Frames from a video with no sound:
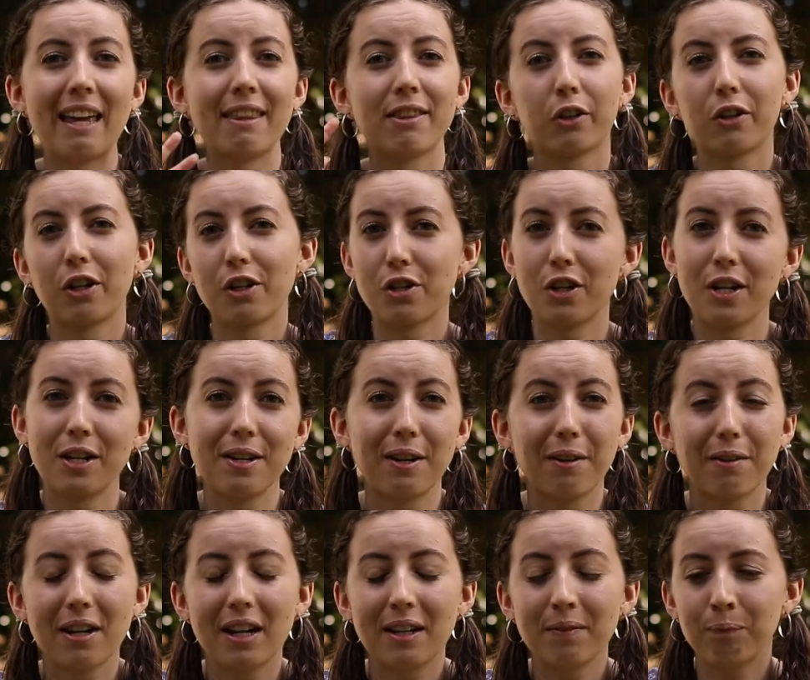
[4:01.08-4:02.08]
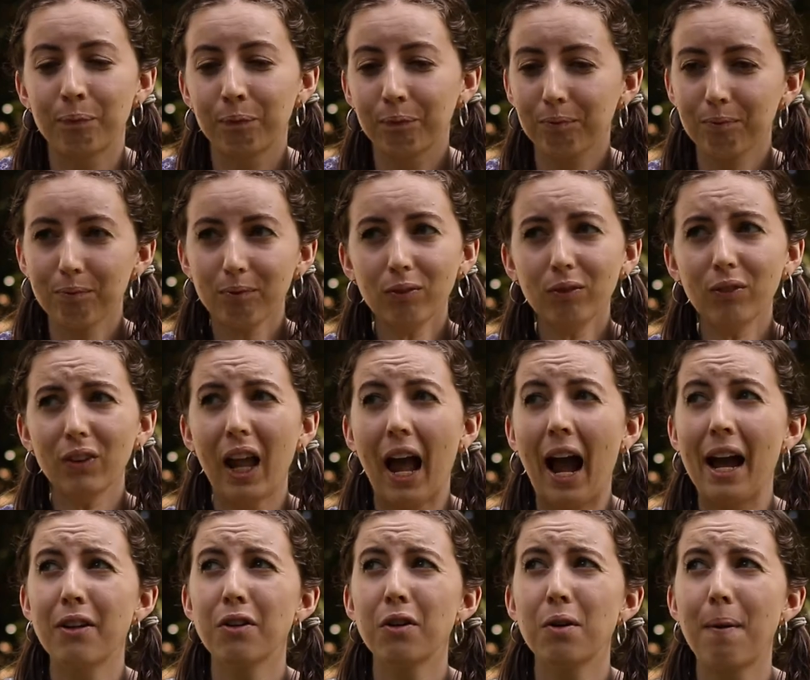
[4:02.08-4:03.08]
and the Christian Union.
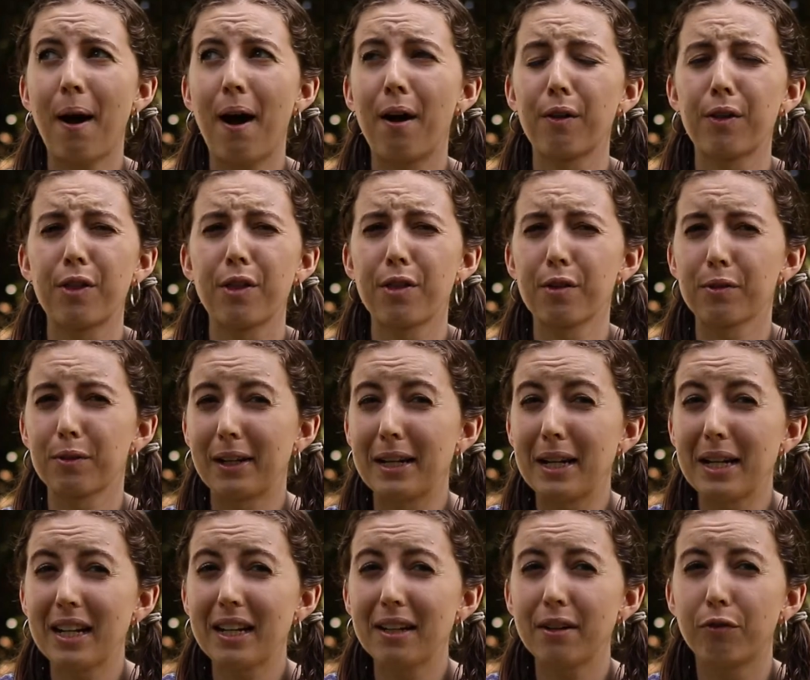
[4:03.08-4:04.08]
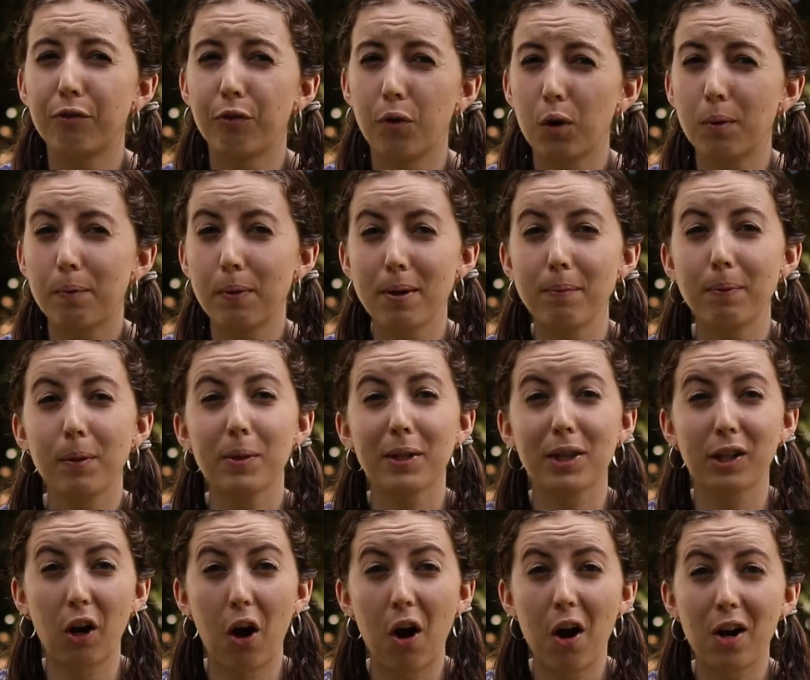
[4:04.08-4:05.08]
I knew about 3 to 4 people
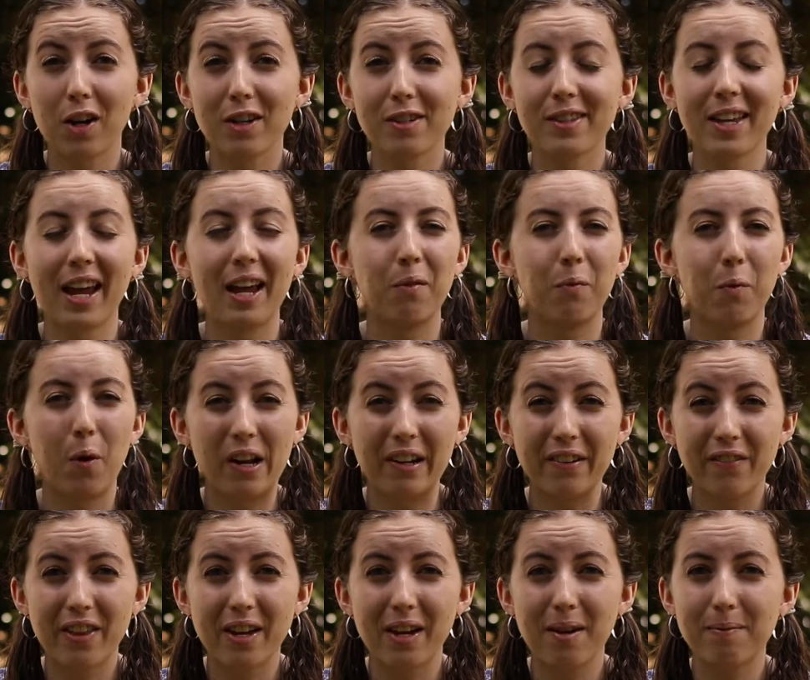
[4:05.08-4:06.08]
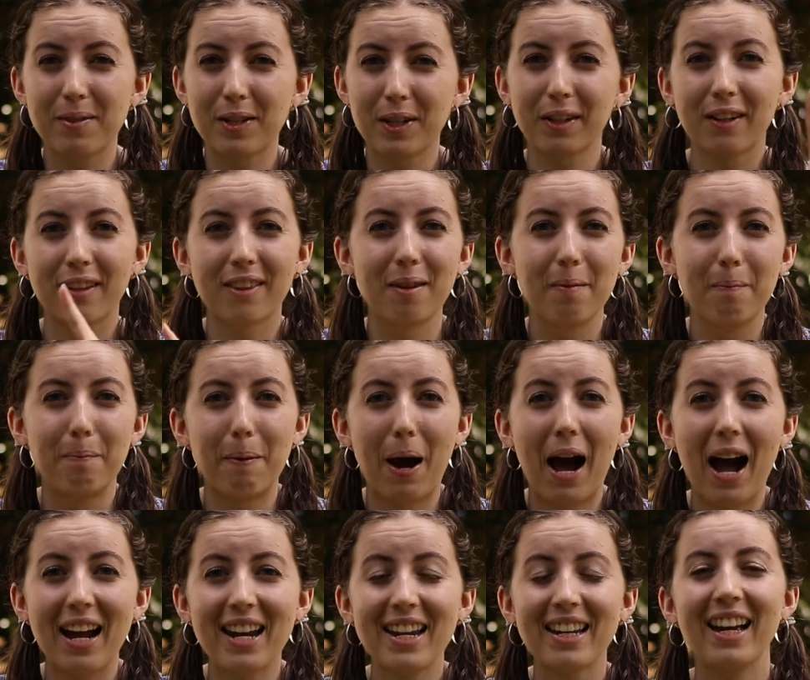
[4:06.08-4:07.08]
with cars, and one of them took the
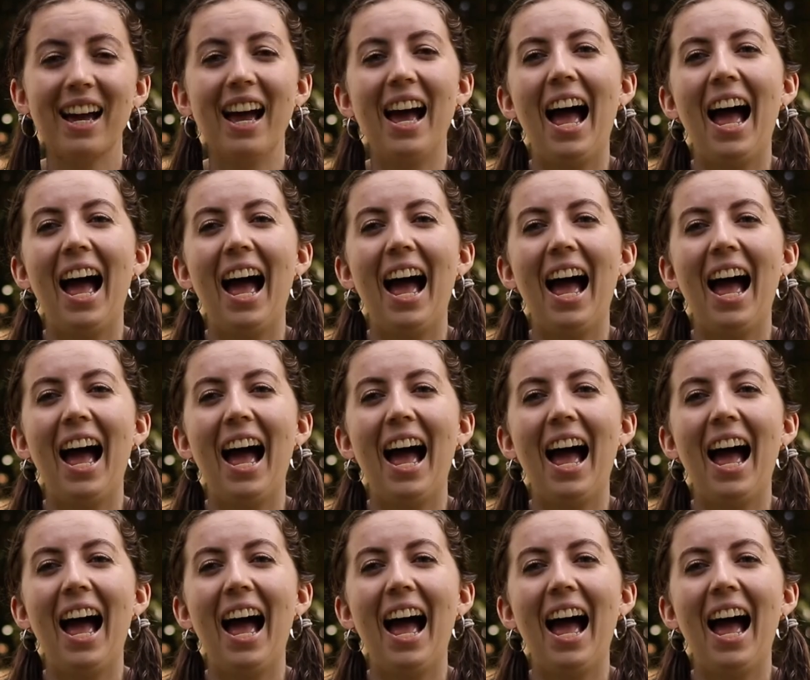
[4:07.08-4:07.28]
bite.